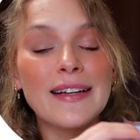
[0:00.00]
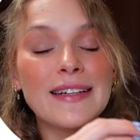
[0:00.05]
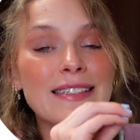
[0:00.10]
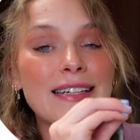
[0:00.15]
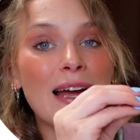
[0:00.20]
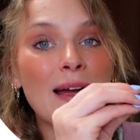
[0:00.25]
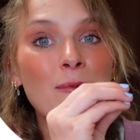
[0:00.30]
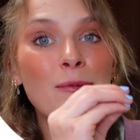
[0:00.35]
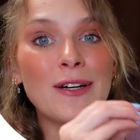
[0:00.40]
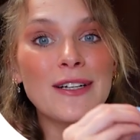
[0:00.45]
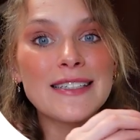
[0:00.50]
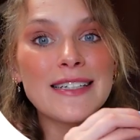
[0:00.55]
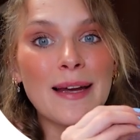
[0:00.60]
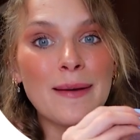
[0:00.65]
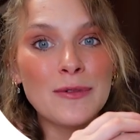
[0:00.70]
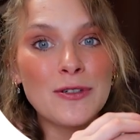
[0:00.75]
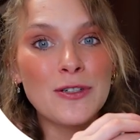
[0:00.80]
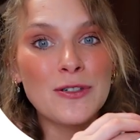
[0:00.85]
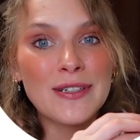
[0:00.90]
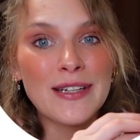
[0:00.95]
time 1,
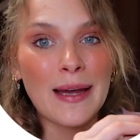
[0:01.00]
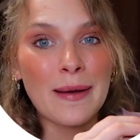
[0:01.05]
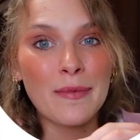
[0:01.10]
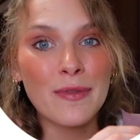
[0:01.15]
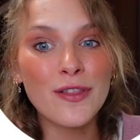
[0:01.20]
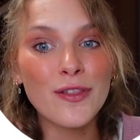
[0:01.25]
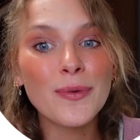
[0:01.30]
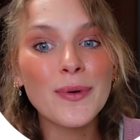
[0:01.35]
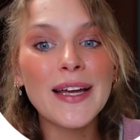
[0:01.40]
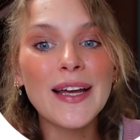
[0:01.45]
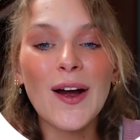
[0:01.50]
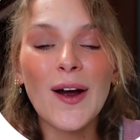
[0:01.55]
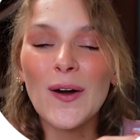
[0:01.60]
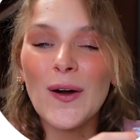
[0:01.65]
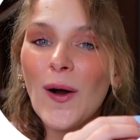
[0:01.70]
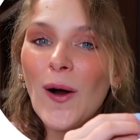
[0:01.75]
time 2, time 3 are